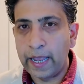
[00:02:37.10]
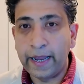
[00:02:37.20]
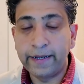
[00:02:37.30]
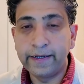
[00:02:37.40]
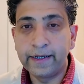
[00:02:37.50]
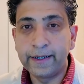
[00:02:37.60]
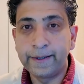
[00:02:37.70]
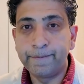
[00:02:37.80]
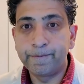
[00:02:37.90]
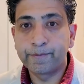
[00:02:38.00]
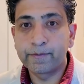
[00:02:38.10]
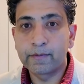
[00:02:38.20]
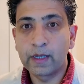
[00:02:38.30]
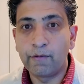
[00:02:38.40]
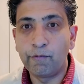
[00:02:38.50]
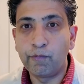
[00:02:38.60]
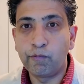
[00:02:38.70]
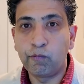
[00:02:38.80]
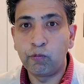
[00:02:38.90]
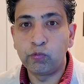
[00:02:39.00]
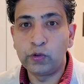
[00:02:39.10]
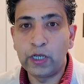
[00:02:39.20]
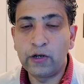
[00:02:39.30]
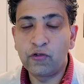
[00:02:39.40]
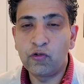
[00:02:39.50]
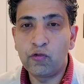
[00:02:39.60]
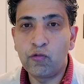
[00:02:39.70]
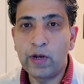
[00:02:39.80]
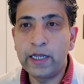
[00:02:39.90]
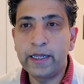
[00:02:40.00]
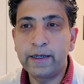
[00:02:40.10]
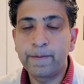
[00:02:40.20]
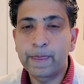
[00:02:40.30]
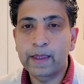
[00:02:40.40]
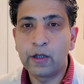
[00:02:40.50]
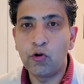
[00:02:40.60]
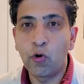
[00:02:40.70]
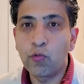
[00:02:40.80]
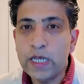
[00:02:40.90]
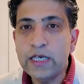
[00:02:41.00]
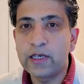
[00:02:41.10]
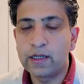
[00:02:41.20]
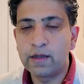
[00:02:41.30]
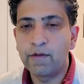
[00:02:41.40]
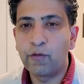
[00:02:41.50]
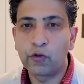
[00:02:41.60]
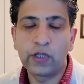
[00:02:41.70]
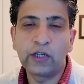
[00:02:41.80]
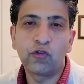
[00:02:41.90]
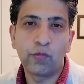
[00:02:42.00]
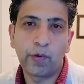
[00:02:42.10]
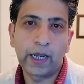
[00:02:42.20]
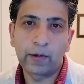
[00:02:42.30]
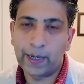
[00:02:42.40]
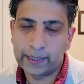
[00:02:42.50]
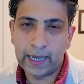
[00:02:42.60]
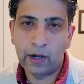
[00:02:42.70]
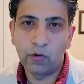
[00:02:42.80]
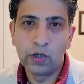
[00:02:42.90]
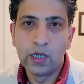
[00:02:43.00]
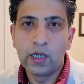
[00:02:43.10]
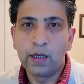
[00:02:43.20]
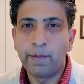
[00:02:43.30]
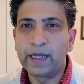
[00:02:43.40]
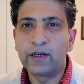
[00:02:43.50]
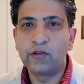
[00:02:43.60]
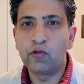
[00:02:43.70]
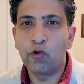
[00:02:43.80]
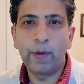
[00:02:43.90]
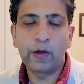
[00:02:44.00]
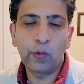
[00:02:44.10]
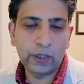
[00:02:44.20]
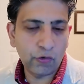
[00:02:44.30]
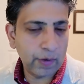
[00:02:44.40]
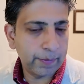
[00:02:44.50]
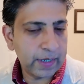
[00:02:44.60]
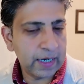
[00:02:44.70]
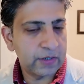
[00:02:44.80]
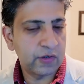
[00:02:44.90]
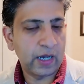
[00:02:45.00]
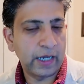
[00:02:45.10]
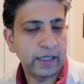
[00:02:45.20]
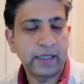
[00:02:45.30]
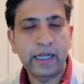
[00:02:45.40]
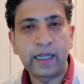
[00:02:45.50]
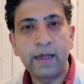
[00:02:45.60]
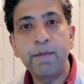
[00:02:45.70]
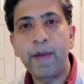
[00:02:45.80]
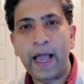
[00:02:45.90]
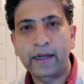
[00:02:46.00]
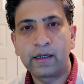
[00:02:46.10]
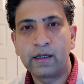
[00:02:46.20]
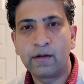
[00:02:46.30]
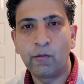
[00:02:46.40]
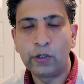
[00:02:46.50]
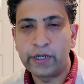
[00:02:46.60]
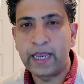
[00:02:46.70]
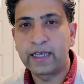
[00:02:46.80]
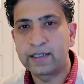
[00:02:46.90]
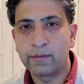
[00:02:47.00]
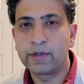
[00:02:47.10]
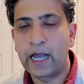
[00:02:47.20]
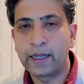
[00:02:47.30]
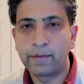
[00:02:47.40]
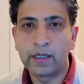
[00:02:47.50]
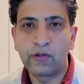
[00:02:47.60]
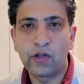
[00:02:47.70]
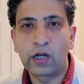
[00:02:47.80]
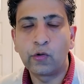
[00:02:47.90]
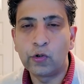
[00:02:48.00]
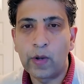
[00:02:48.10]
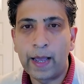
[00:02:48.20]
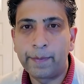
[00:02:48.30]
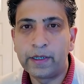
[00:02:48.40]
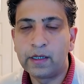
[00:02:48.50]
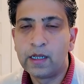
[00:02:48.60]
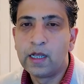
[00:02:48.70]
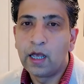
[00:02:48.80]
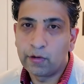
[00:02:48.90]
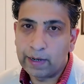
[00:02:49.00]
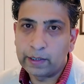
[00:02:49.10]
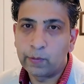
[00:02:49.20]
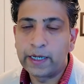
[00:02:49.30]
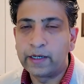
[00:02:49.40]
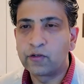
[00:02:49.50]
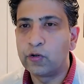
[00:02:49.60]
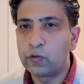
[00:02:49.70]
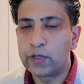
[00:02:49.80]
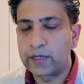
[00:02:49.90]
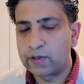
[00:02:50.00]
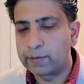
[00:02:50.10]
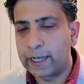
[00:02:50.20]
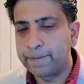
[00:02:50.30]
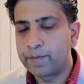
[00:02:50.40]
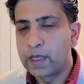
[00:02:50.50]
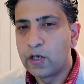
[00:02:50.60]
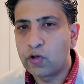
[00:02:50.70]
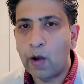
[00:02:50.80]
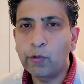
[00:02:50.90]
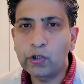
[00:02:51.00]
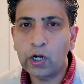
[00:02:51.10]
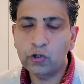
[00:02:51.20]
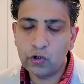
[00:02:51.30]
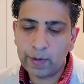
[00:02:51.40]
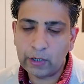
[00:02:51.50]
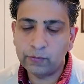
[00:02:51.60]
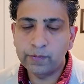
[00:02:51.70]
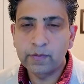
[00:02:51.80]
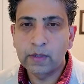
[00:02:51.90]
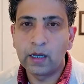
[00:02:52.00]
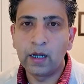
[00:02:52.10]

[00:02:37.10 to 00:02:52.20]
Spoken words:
And there isn't really no reason for things to break right now because no matter what Trump does, I think that impact will take some time. It's not going to happen right away. It's going to take some time. So I want to talk to you about